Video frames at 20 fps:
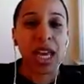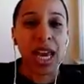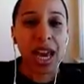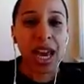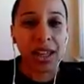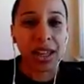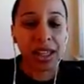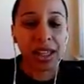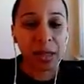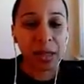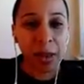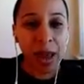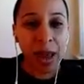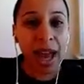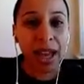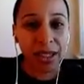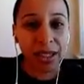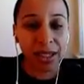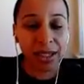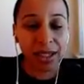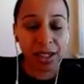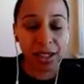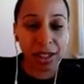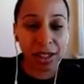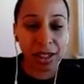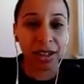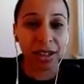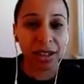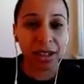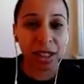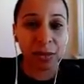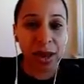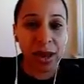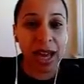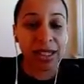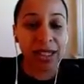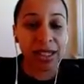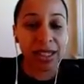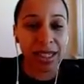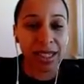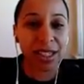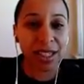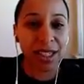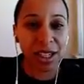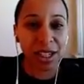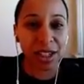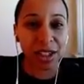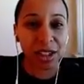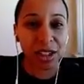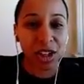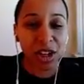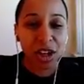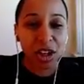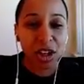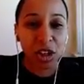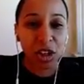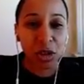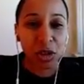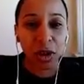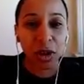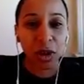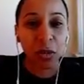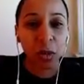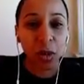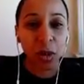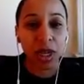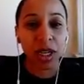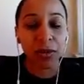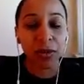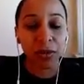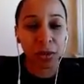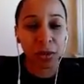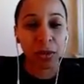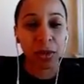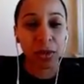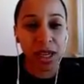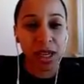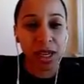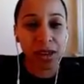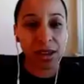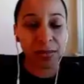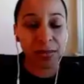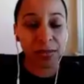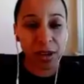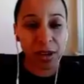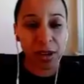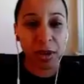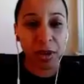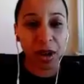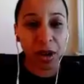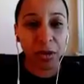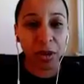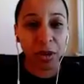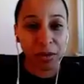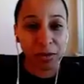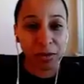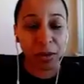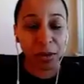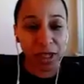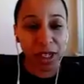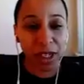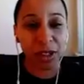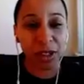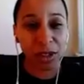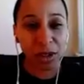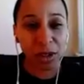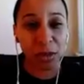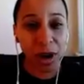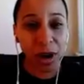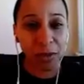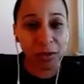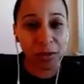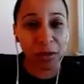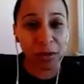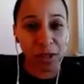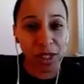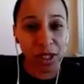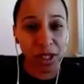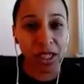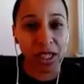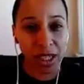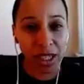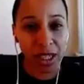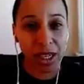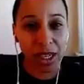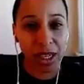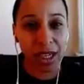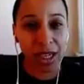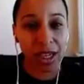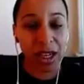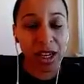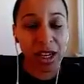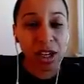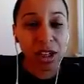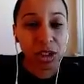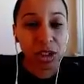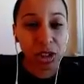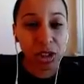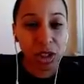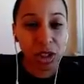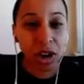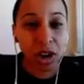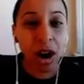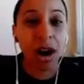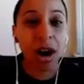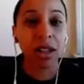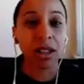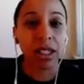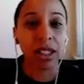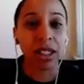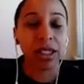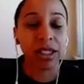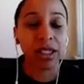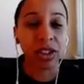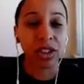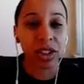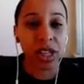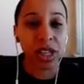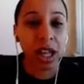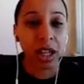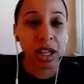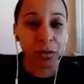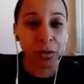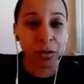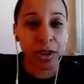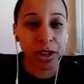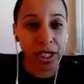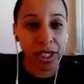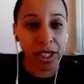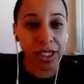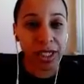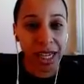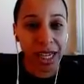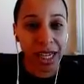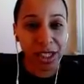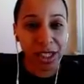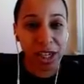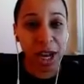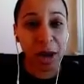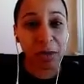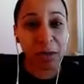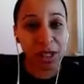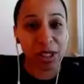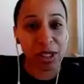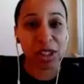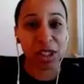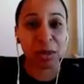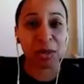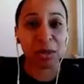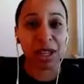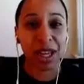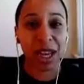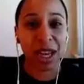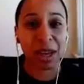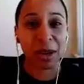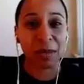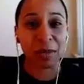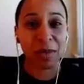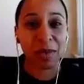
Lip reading: And this past season, you were one of 3 female referees who refereed the Junior College California State Championship game.